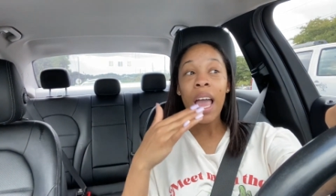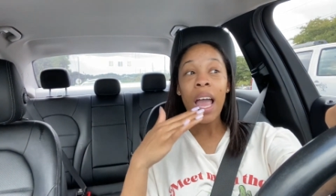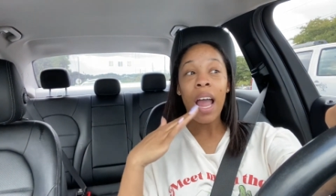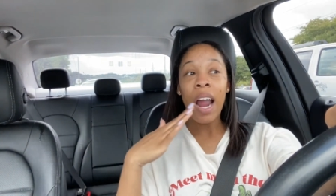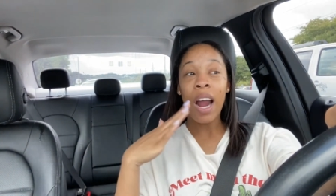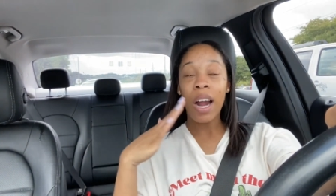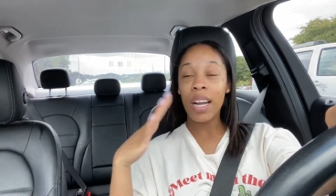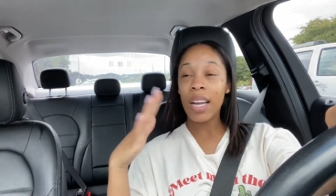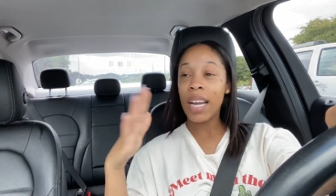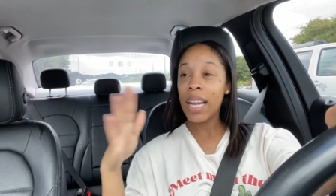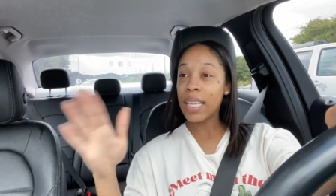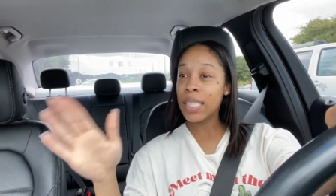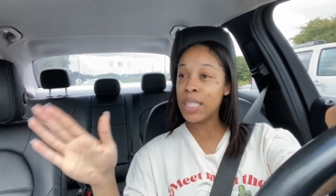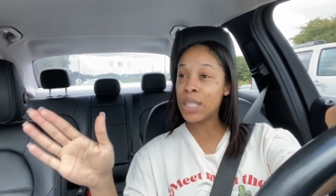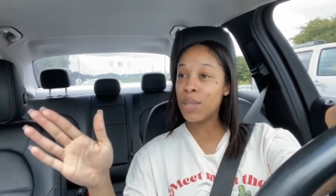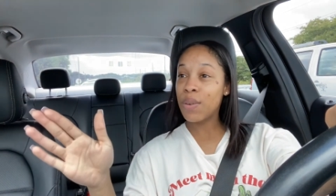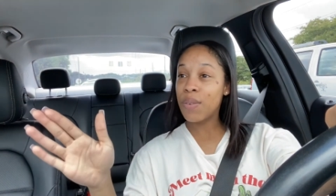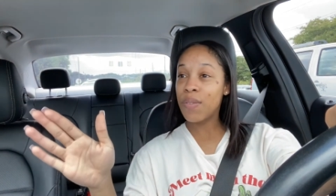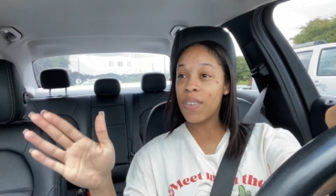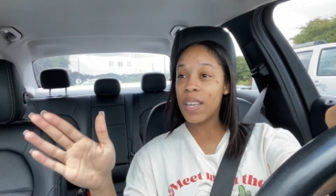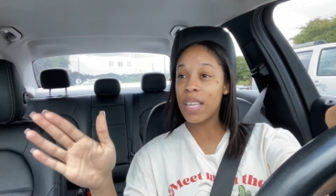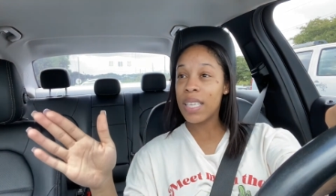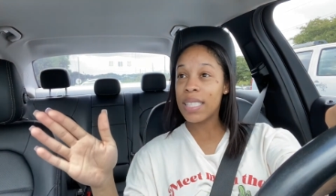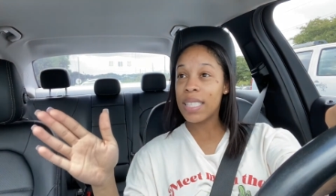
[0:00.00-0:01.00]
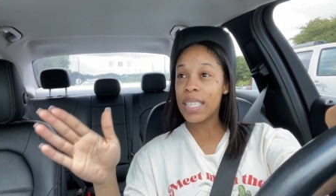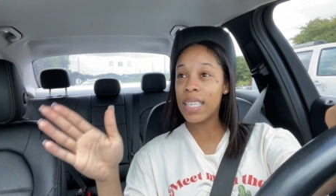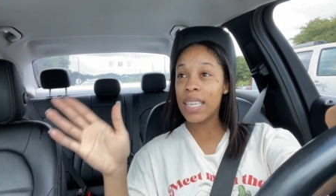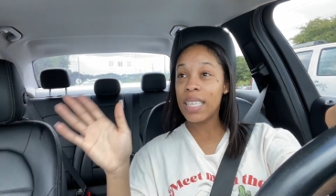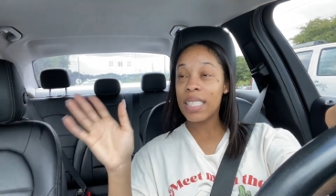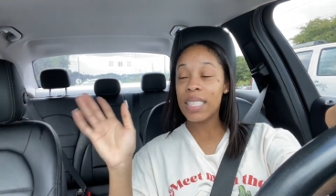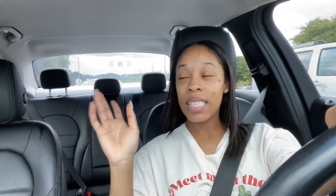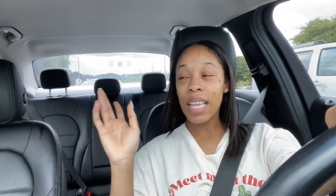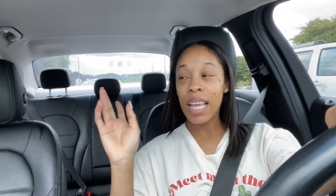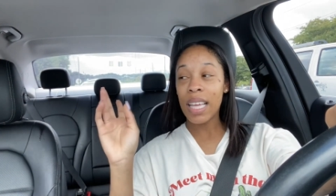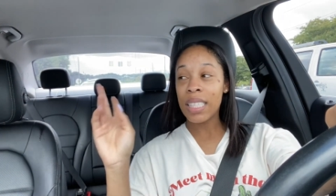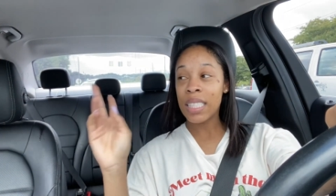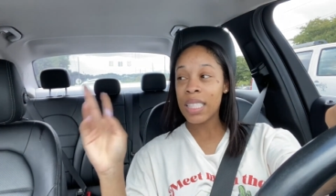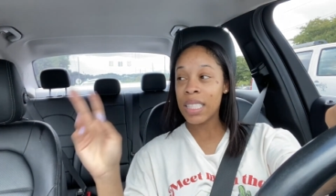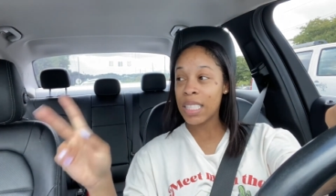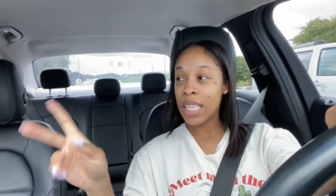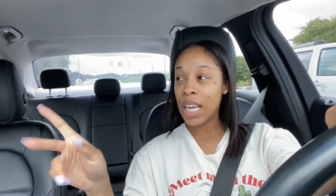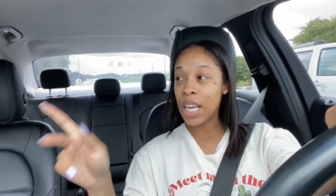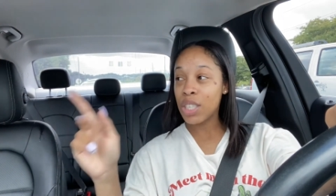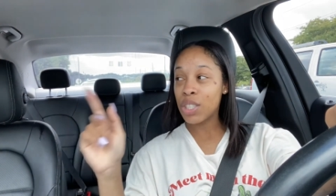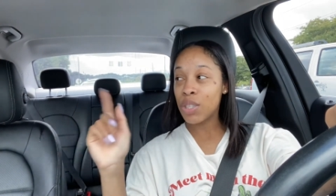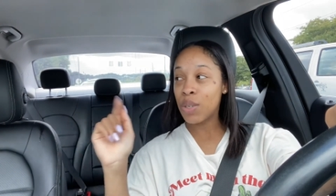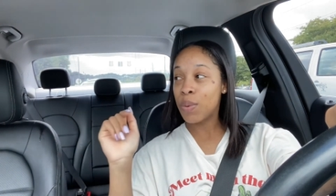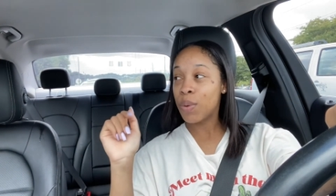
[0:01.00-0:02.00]
Her next two visits,
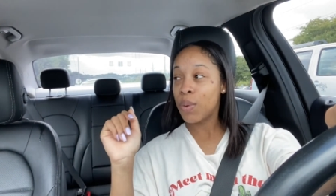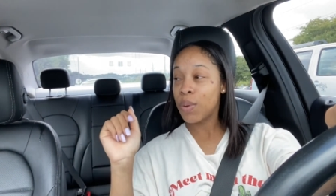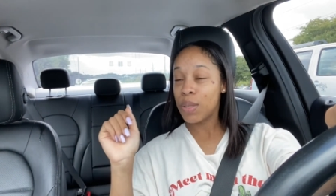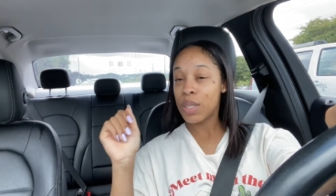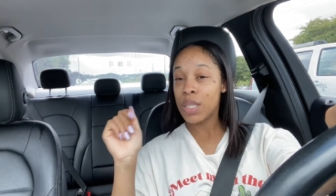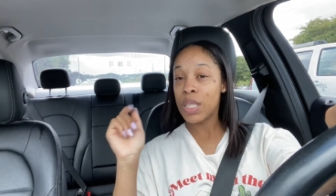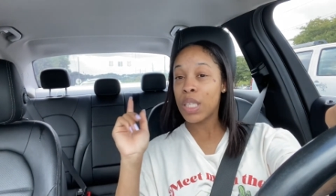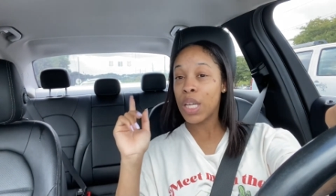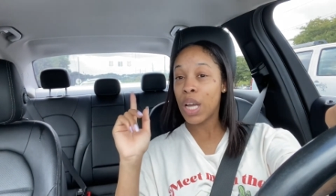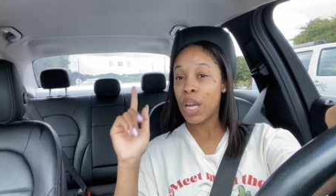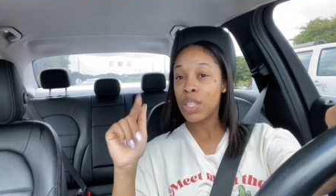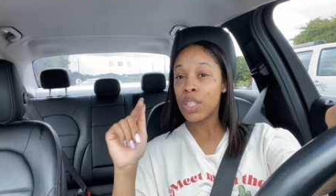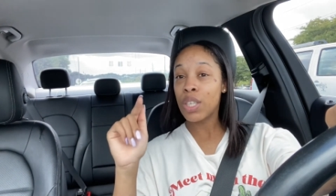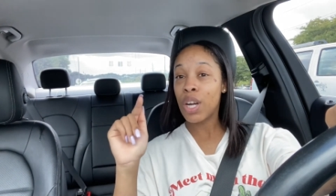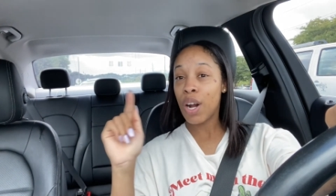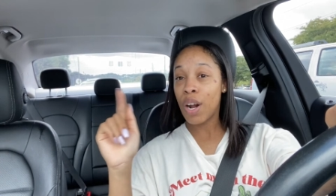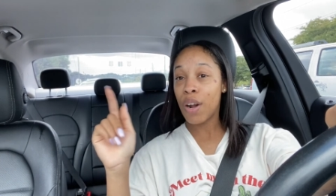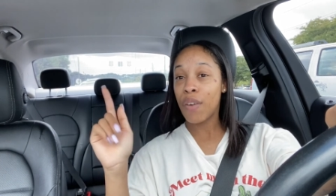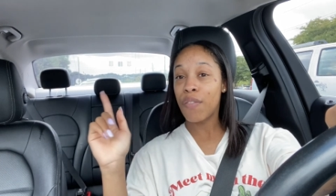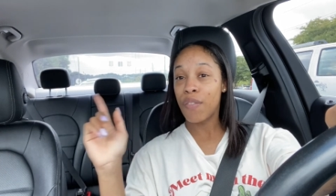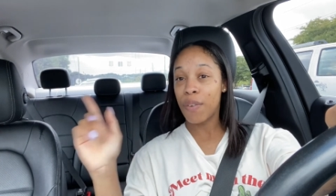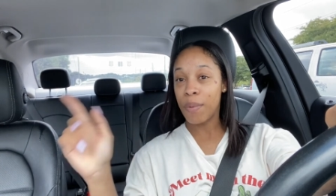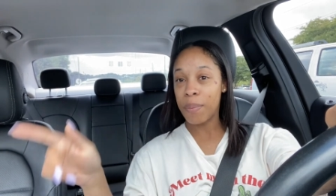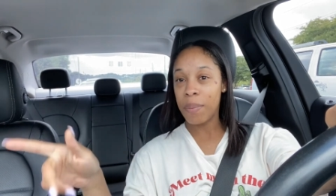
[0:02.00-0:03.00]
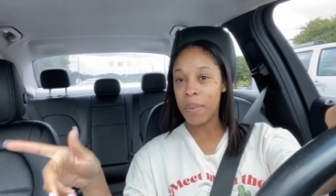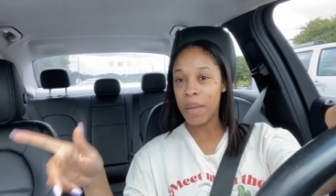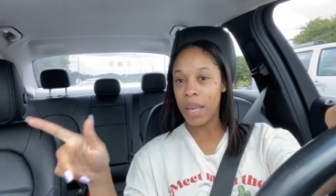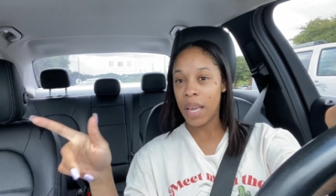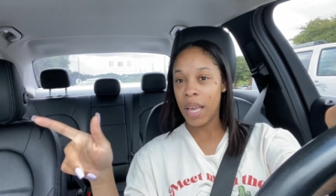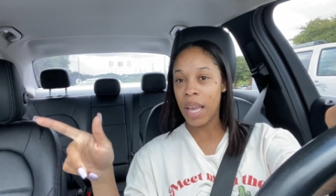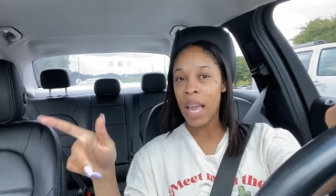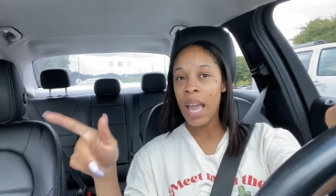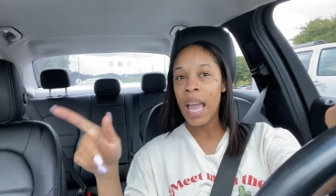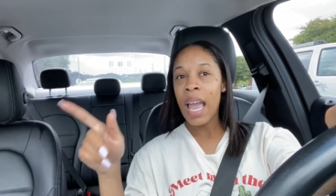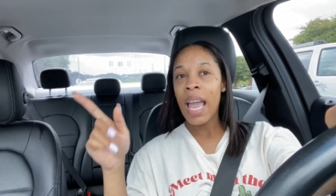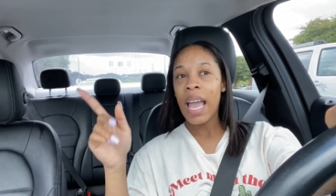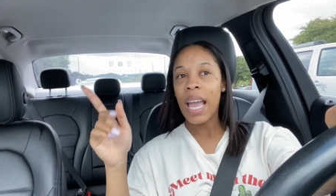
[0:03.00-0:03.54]
schedule schedule her for me.